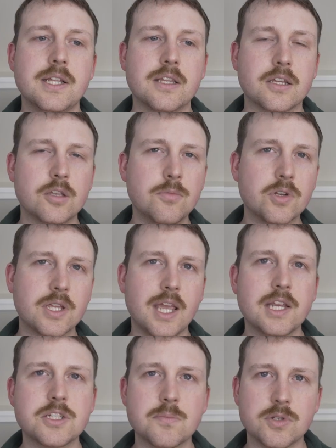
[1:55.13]
The
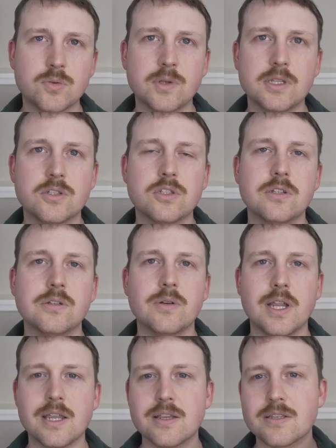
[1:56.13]
communication between the two
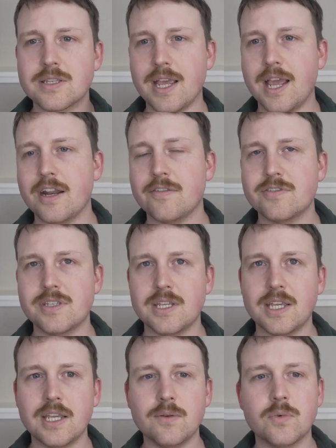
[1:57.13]
is
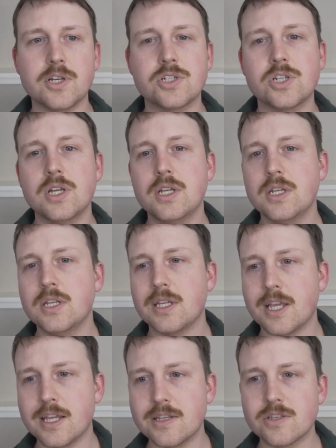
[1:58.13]
NFC, which
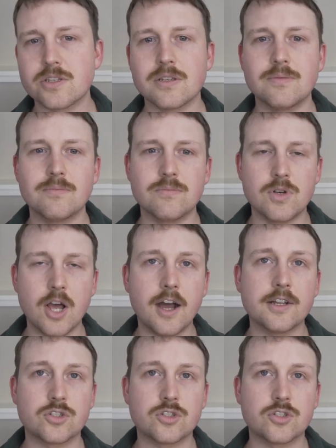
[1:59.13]
is not